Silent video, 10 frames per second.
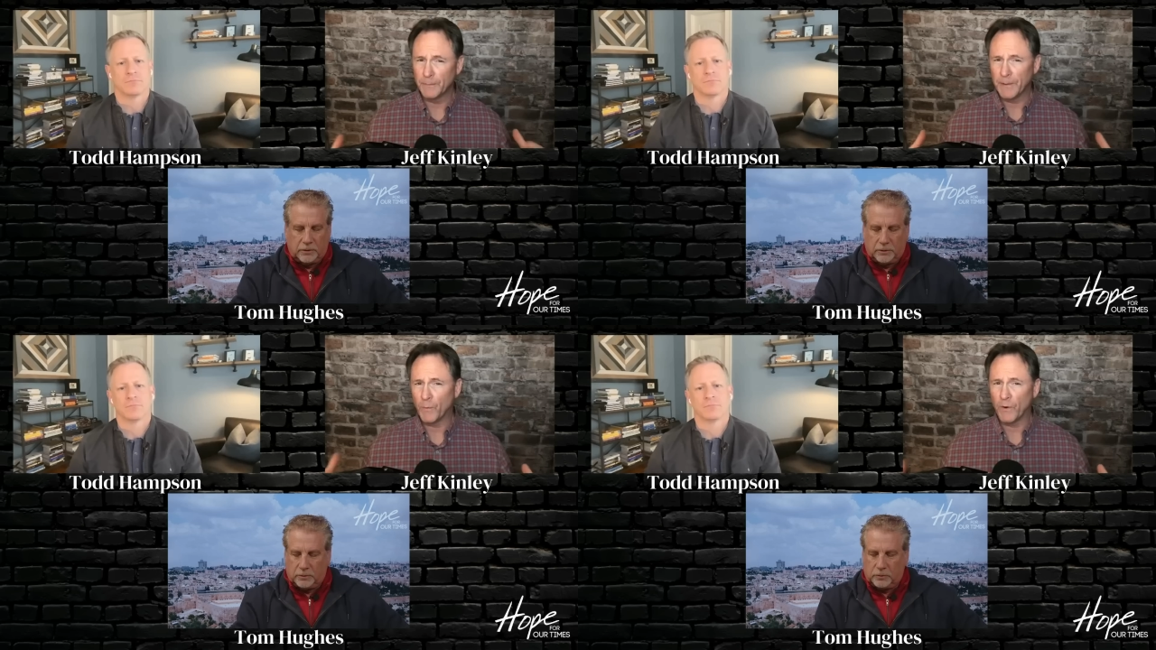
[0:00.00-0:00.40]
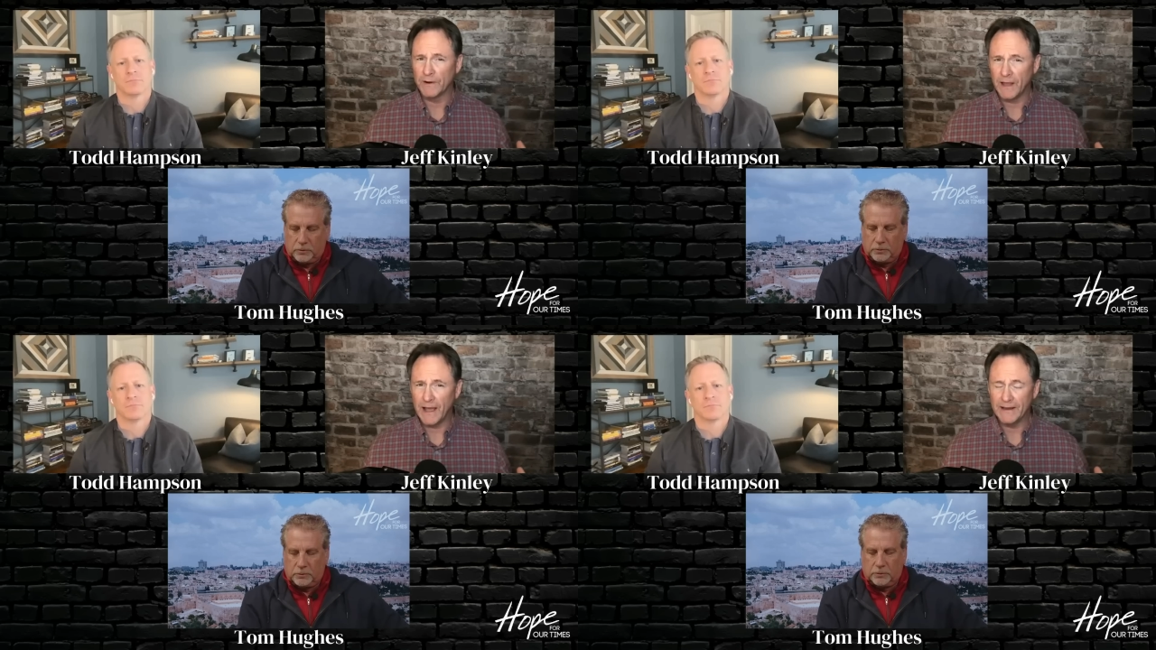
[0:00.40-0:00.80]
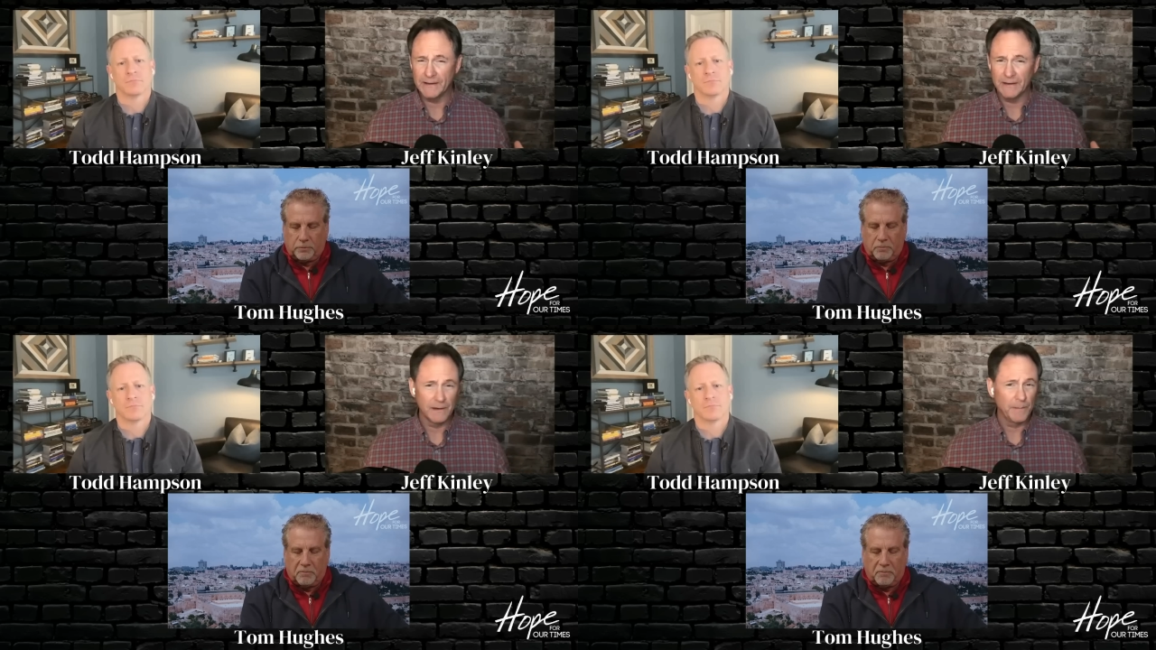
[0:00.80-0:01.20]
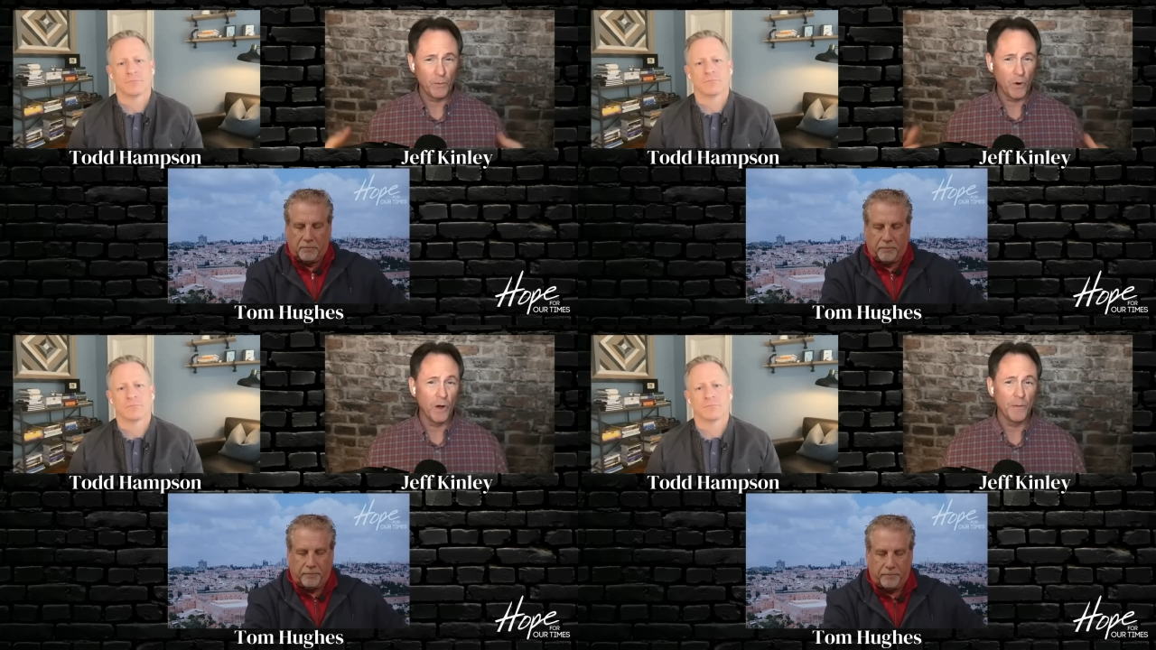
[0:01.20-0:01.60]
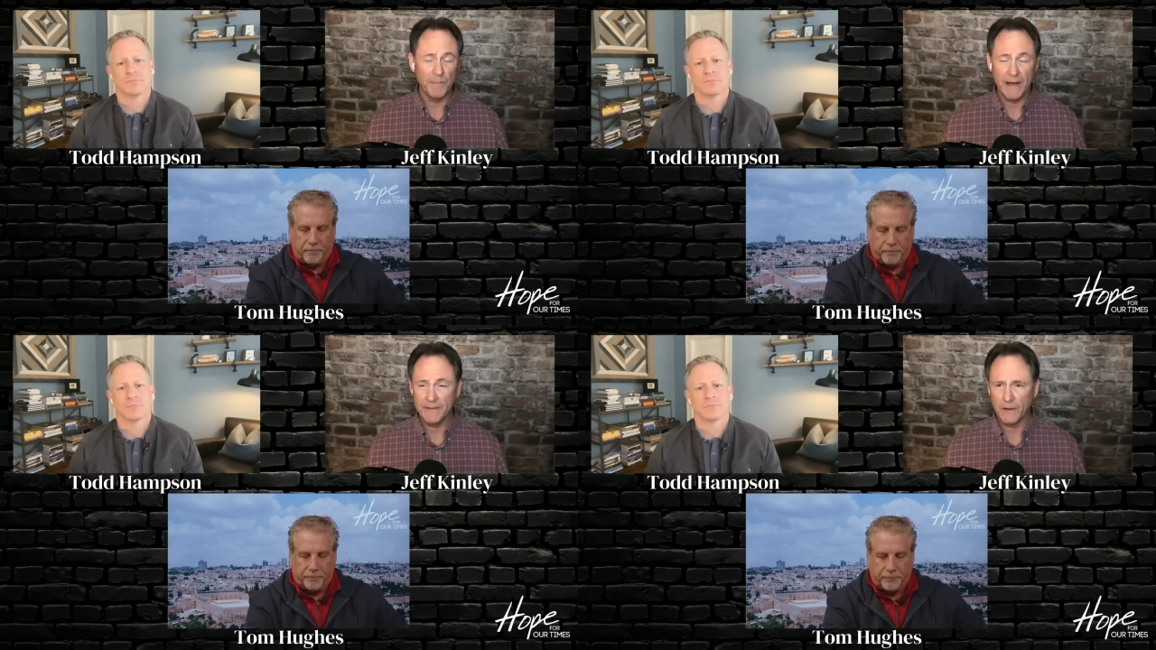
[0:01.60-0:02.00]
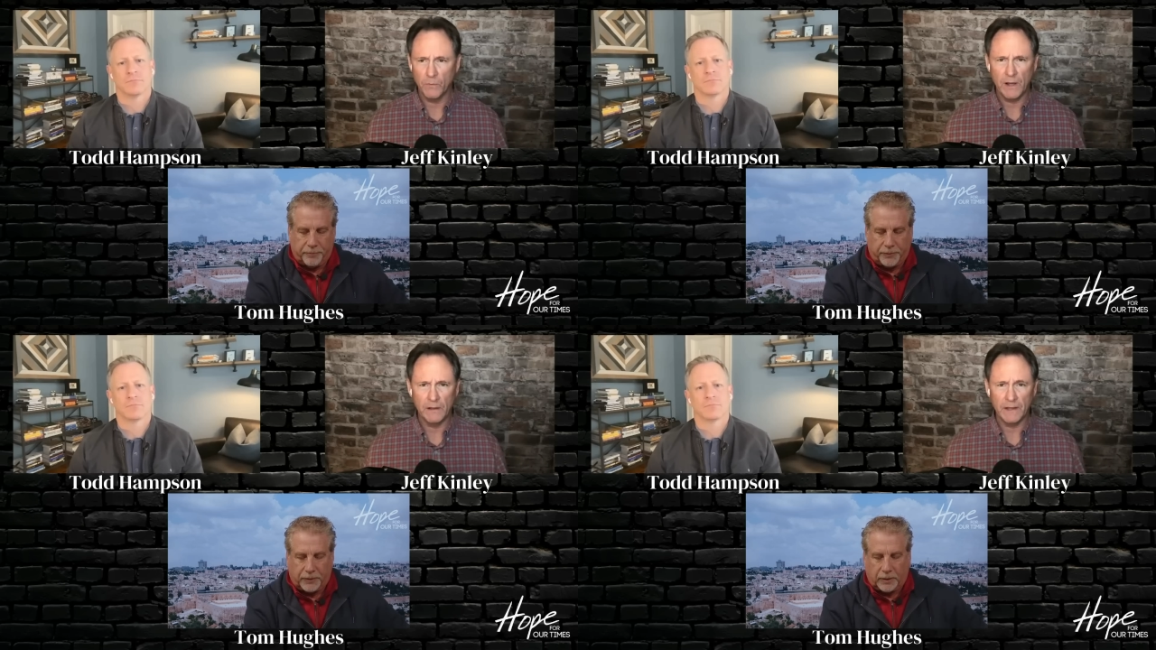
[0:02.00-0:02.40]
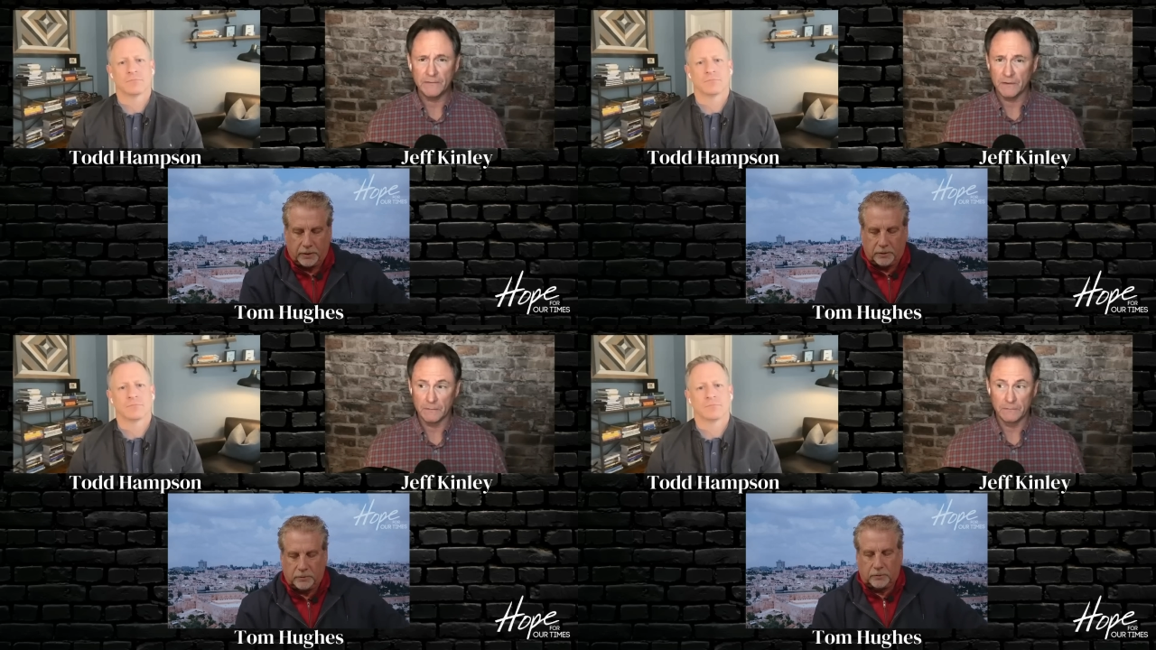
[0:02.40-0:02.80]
Speaker 1: more enlightened and a little bit more open minded, they go, well, that's an